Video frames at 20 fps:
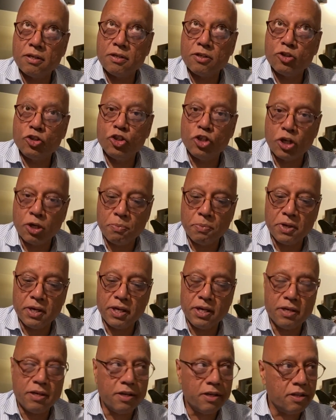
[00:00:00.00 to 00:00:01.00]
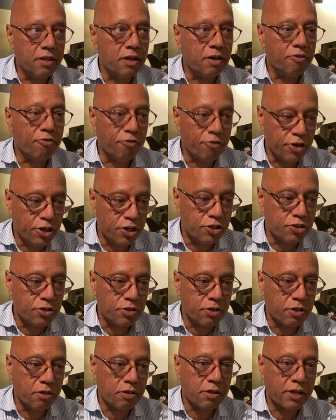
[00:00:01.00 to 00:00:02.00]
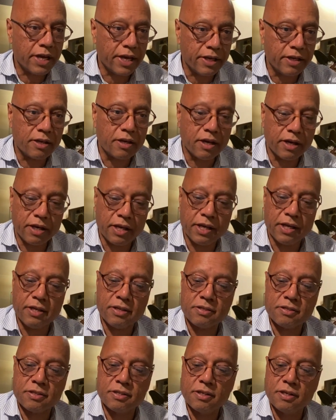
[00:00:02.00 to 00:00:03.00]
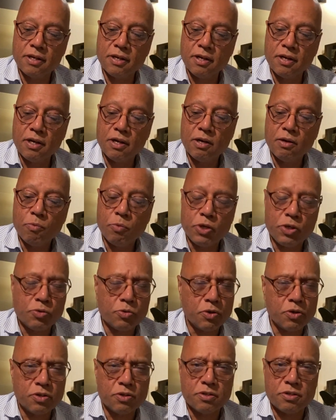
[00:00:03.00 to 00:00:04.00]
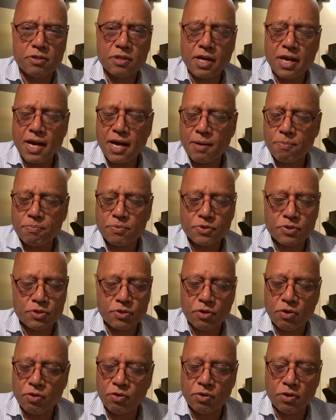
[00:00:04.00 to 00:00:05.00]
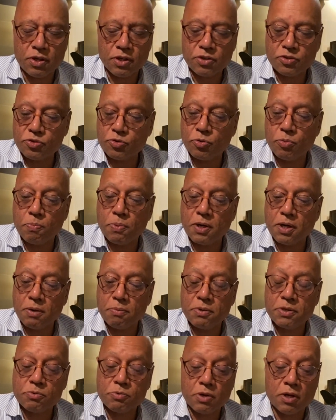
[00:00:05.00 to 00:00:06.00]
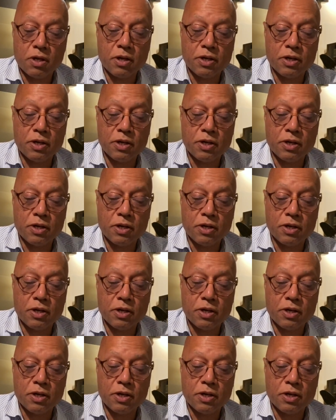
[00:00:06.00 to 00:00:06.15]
Germany did a regional 898, which was absolutely superb as well.